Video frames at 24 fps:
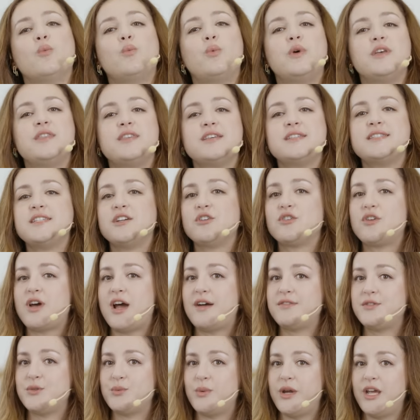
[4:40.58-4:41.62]
With this
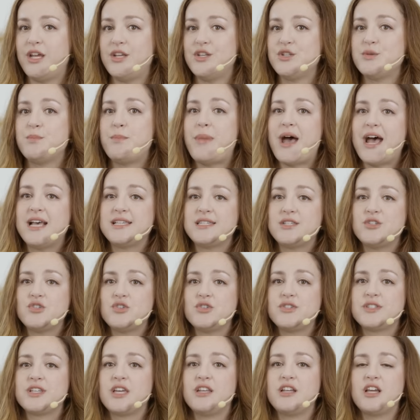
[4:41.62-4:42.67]
aircraft's range,
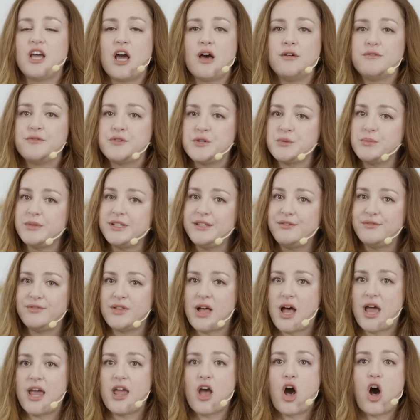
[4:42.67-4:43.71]
passengers can comfortably
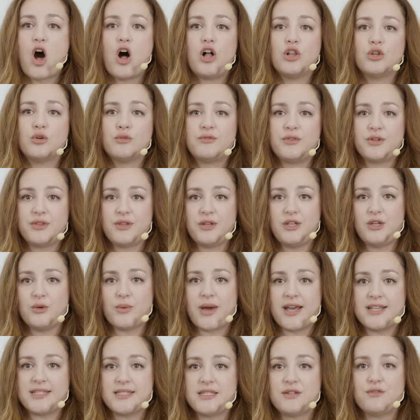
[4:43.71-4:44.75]
fly all over the
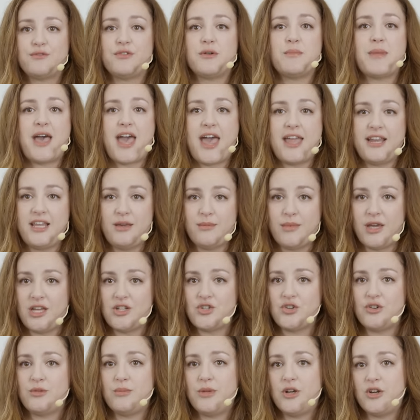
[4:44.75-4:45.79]
US from any
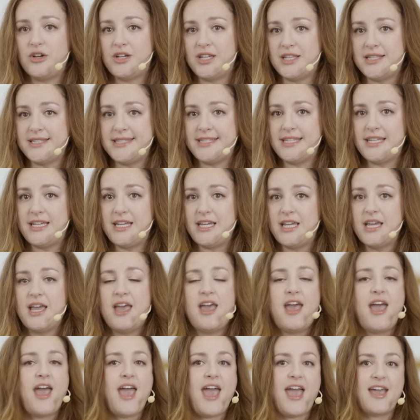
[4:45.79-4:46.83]
major American city,
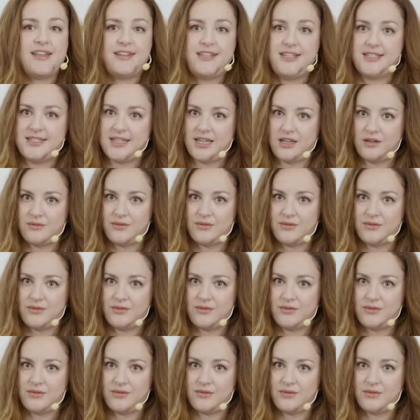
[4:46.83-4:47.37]
any day